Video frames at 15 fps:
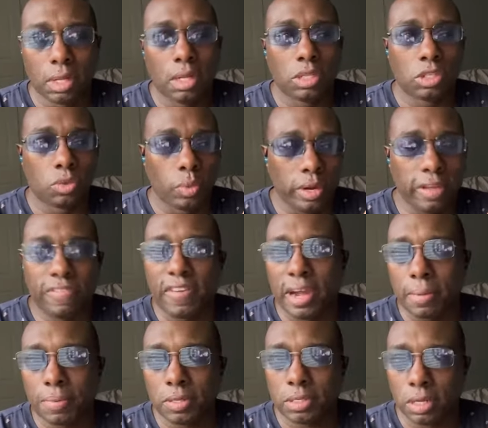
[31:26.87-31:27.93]

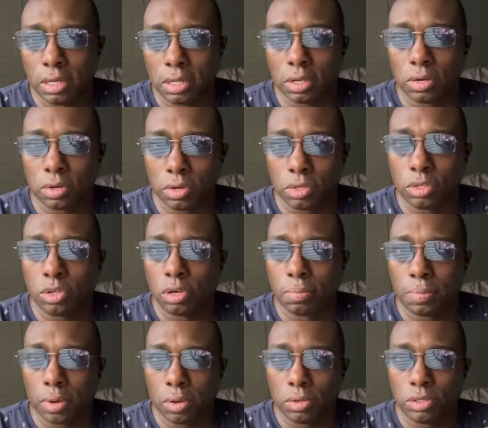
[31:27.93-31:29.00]
25% of the girls you
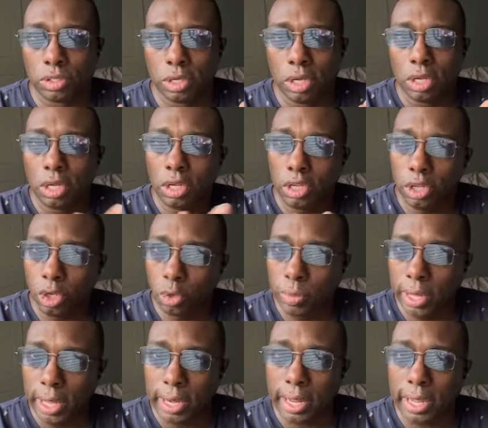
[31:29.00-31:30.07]
approach, you
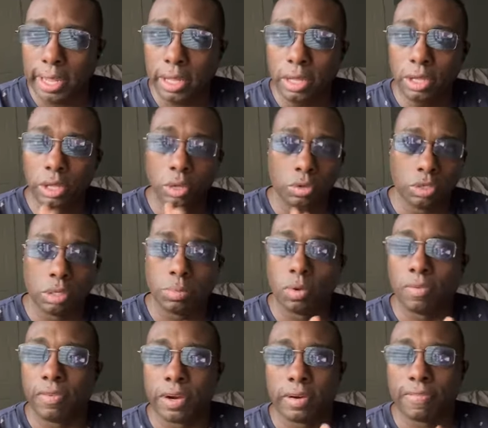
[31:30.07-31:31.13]
get a
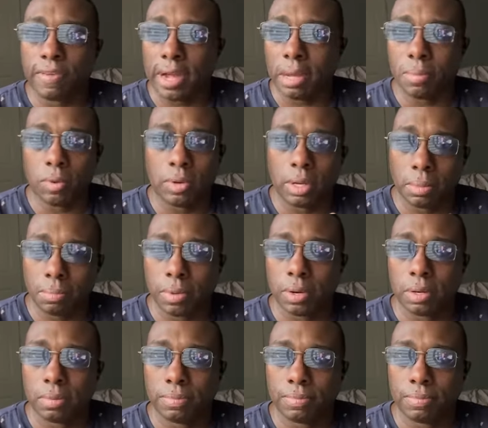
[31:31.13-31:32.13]
usable, verifiable number.